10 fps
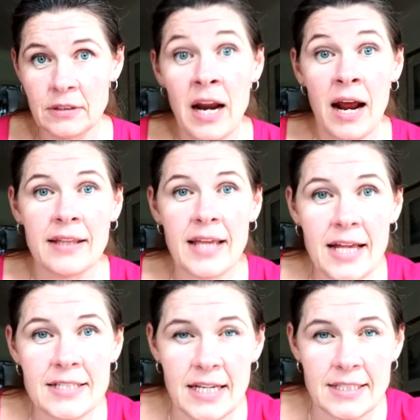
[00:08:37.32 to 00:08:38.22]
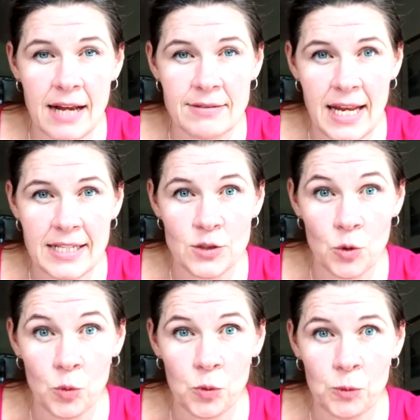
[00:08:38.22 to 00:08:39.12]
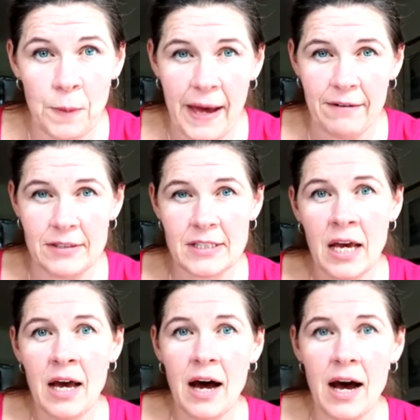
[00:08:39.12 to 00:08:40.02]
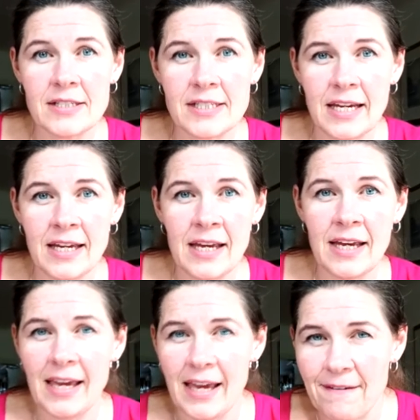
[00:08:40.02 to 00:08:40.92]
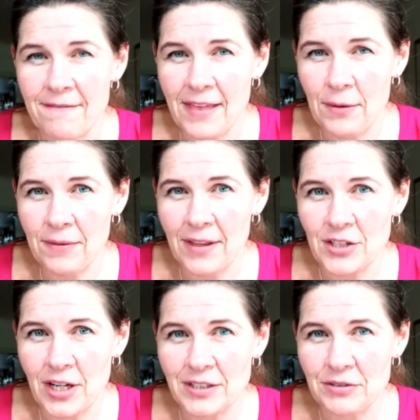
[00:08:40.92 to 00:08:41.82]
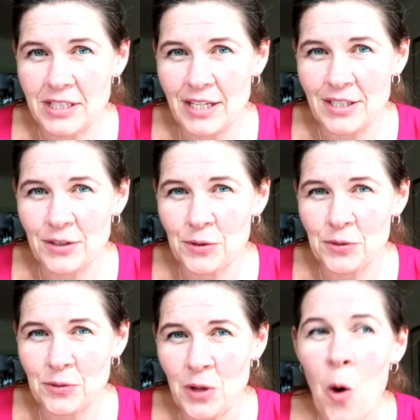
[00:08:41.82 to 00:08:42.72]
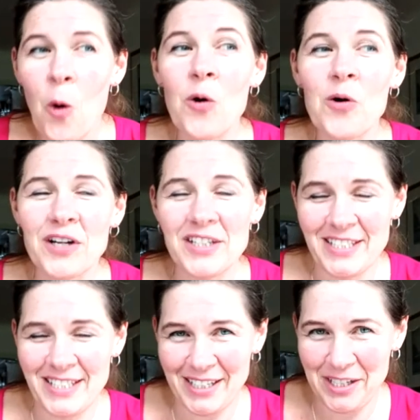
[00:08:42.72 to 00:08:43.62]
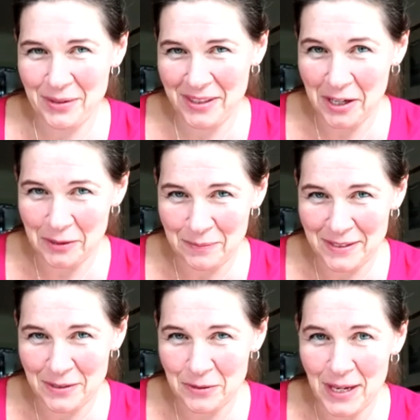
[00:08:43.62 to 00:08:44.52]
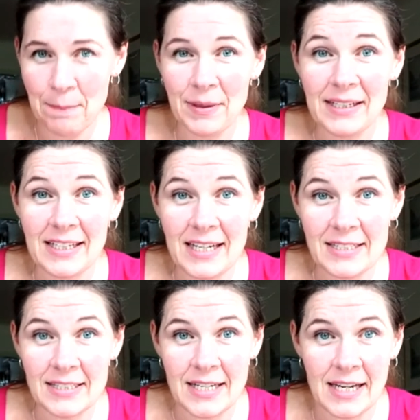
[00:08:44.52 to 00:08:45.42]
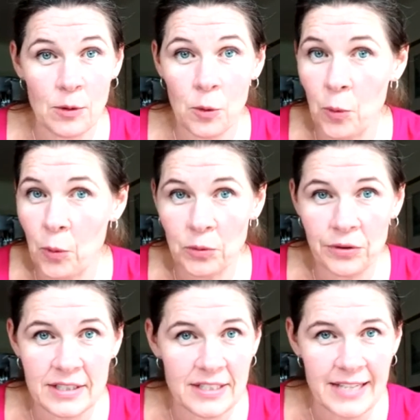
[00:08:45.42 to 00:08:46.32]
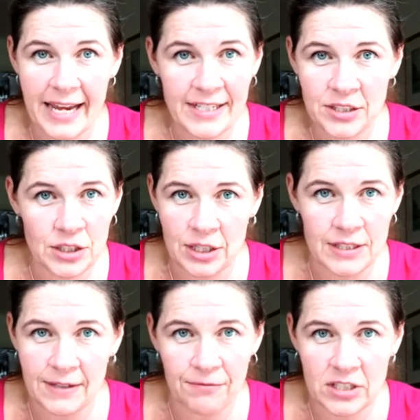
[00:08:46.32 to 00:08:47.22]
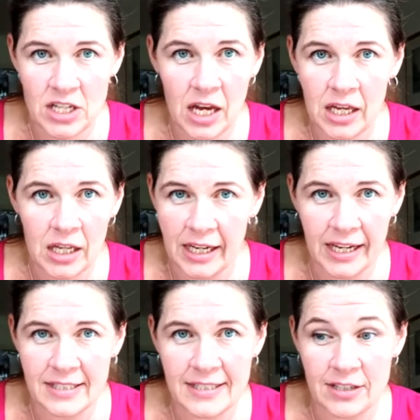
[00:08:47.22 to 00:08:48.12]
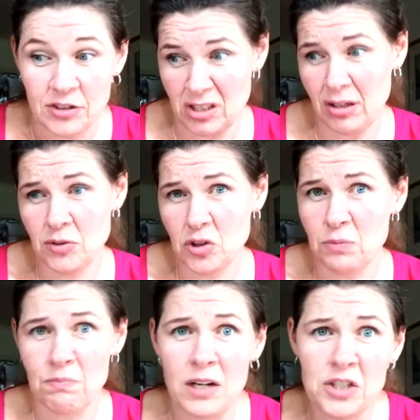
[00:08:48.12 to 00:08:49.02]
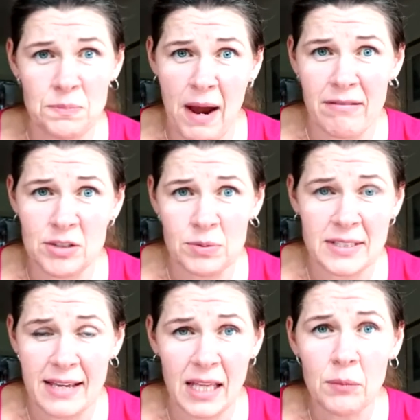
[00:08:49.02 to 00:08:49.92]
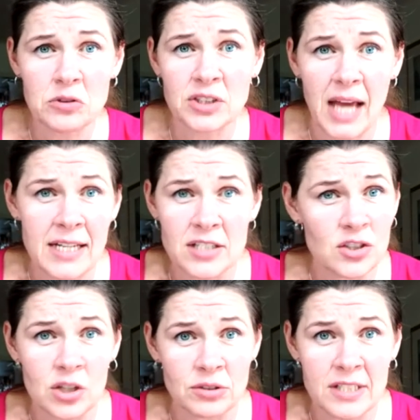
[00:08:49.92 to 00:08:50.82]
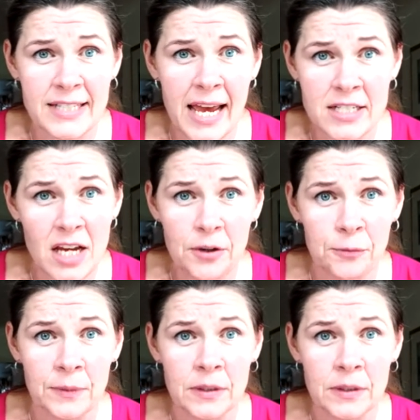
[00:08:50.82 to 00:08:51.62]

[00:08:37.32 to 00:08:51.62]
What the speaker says: And the head sent out a letter to all parents asking if they want their child to return to school or continue with homeschooling, but listing all the dangers of returning, etc. So I'm sure most parents will say they want Janet and John to stay at home.